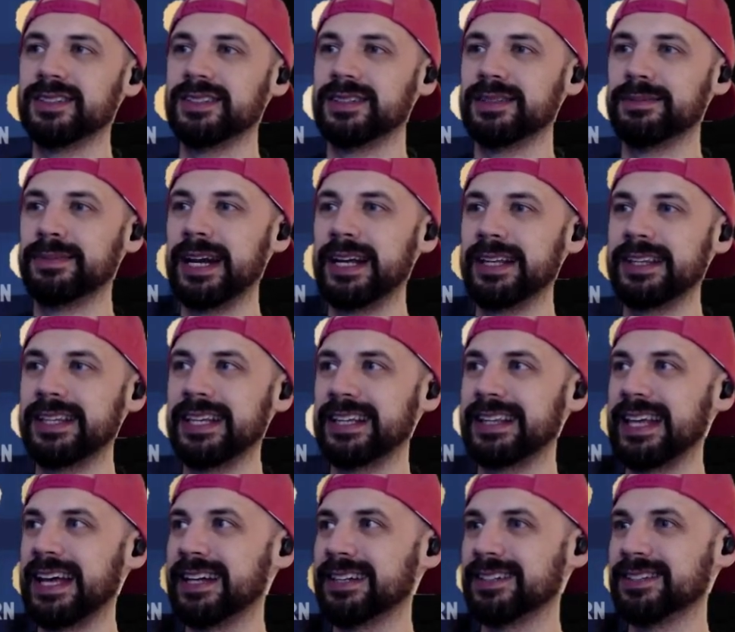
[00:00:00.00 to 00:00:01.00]
But I think
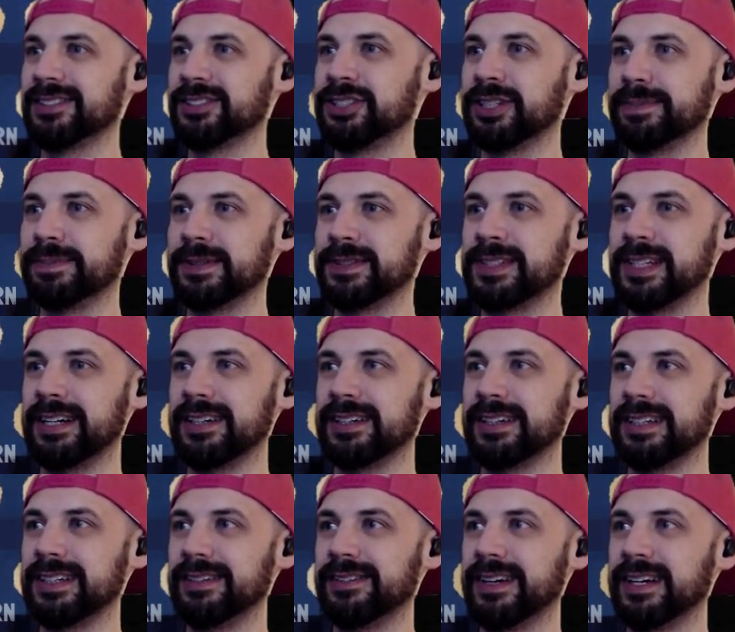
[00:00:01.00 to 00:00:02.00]
that ship has sailed
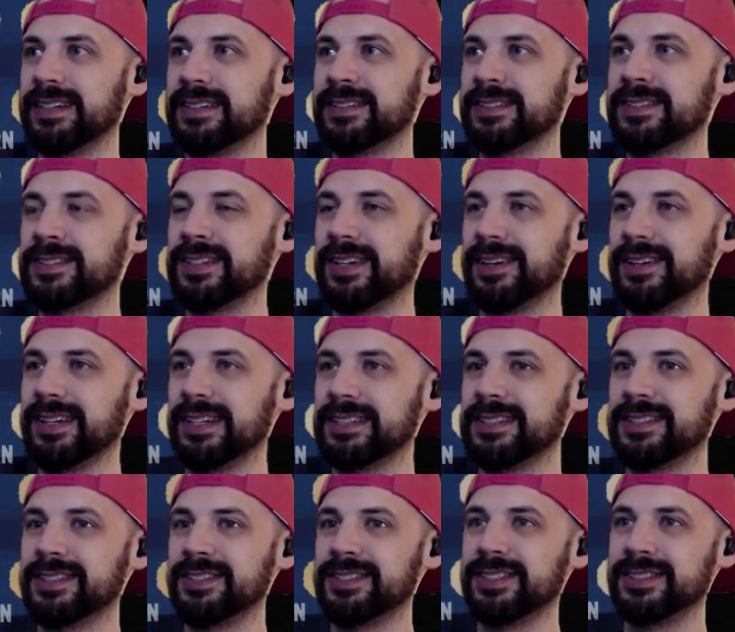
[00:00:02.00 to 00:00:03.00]
anyway, so
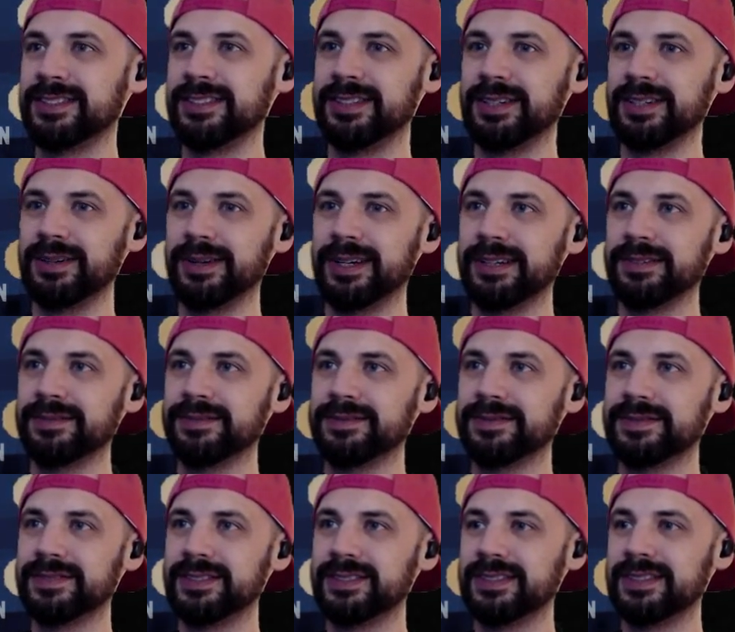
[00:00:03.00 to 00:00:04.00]
let's just do it.
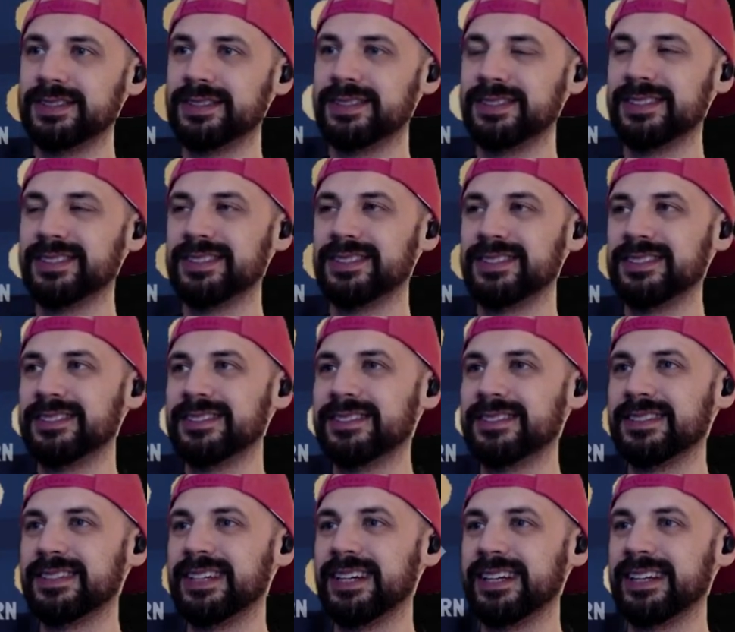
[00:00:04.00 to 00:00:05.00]

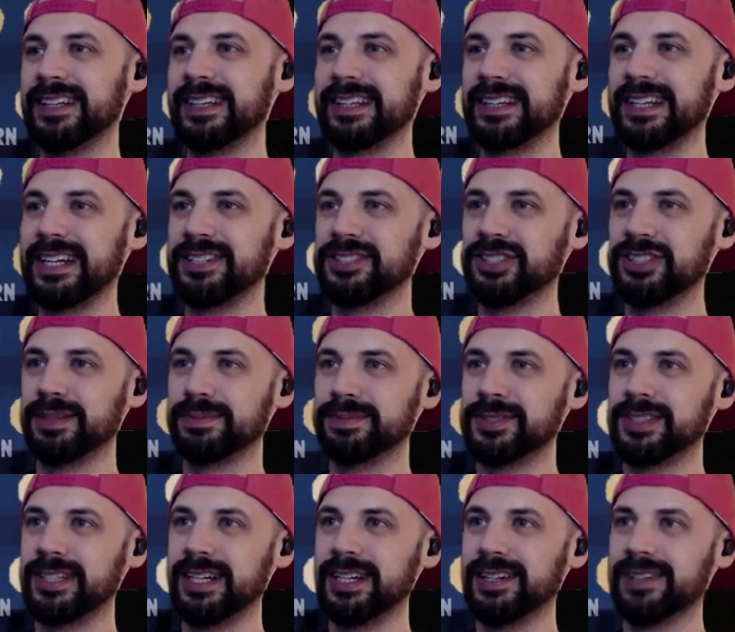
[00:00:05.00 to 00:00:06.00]
I think that ship
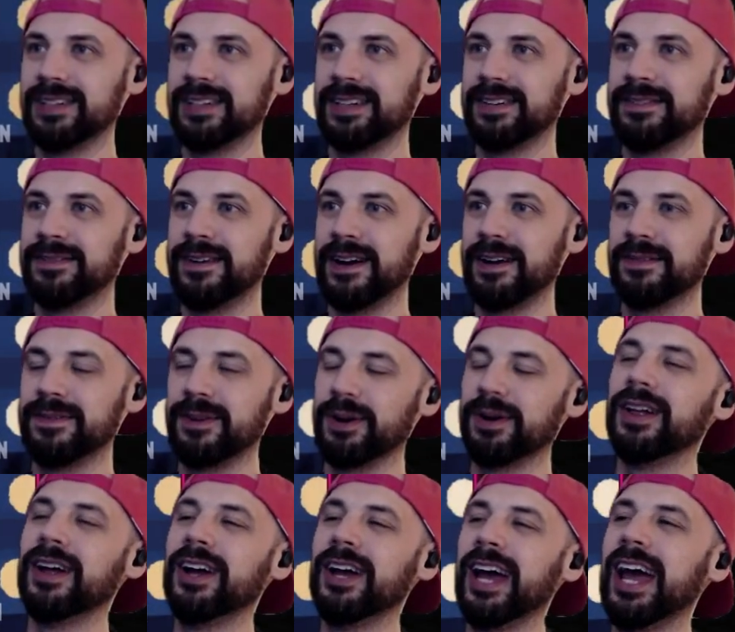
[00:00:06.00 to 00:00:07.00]
sailed far.
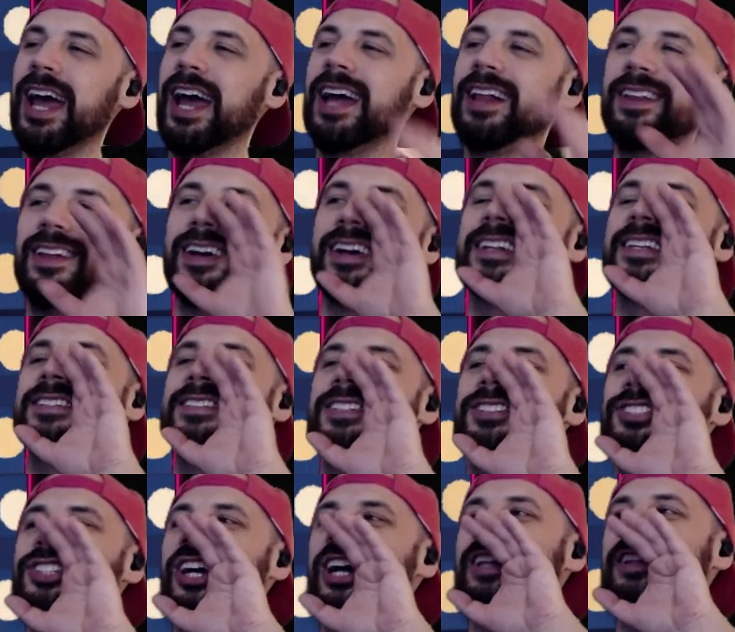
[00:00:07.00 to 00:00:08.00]
Hey, look, it's the
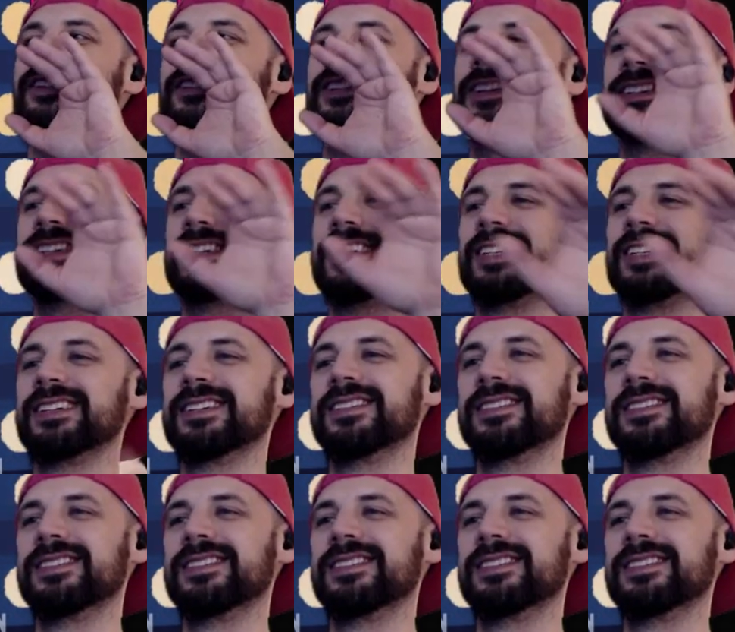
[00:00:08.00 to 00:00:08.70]
chocolate cookie.